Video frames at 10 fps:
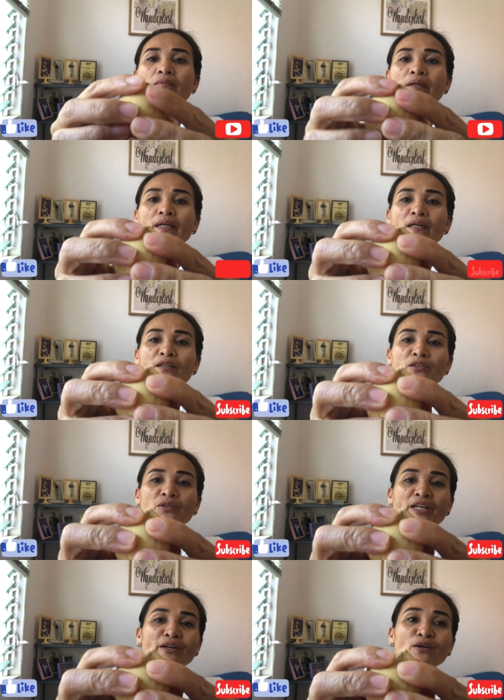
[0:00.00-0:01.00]
And you
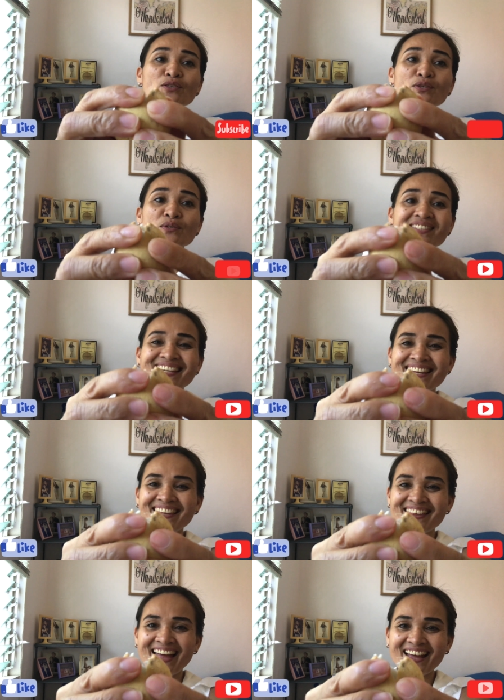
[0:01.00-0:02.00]
can also see
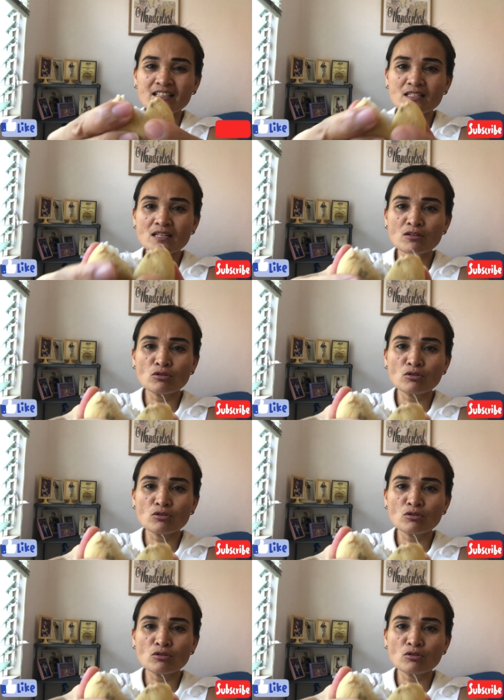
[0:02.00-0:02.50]
that